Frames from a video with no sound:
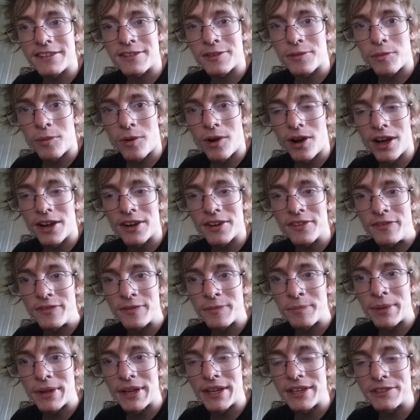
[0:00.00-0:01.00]
water
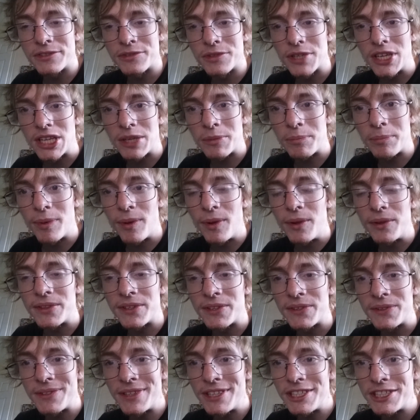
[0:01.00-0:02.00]
for being drinkable and
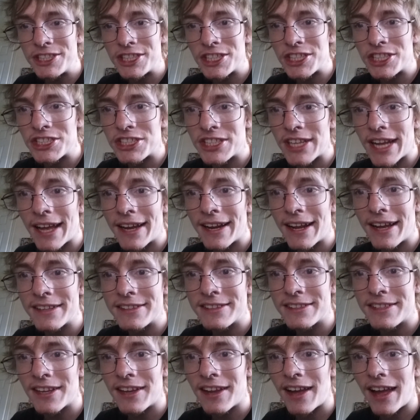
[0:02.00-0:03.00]
delicious. Shout
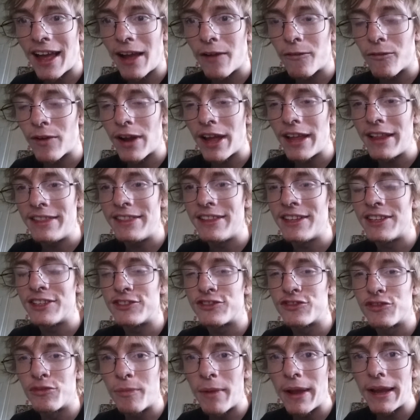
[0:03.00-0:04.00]
out to
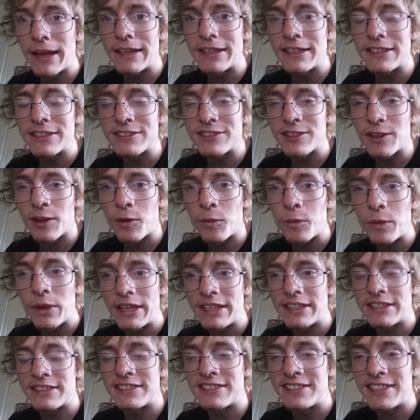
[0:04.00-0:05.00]
retinas for making it so that we
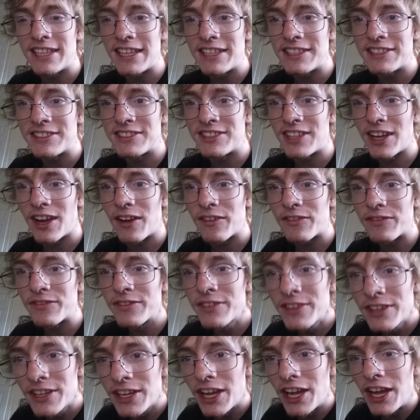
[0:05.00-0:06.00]
could see stuff.
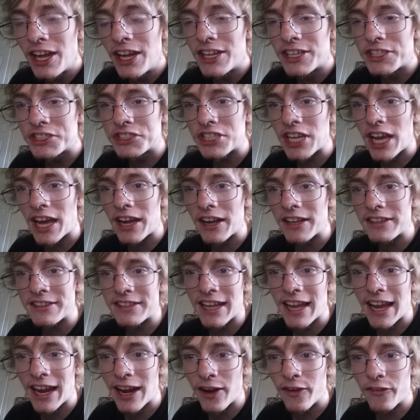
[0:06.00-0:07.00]
Shout out
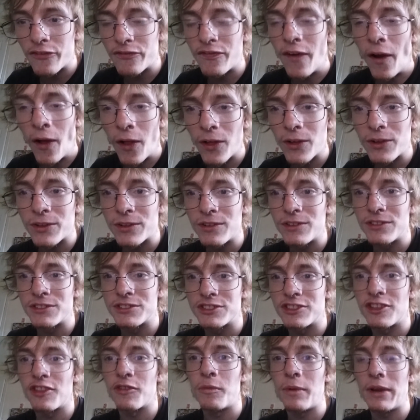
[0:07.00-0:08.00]
to hair
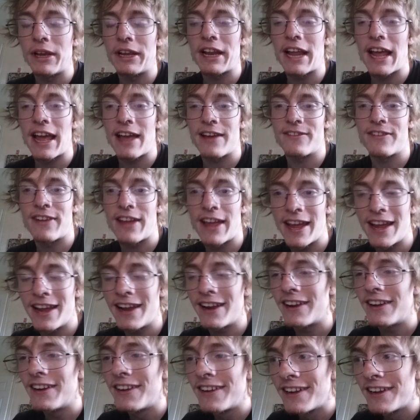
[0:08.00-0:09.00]
follicles so that we could have
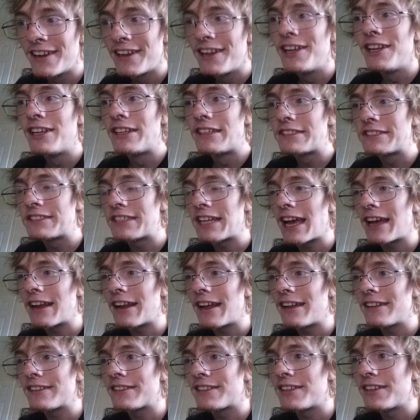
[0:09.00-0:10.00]
hair. Shout
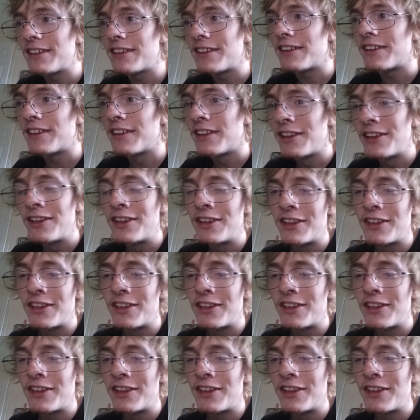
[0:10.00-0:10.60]
out to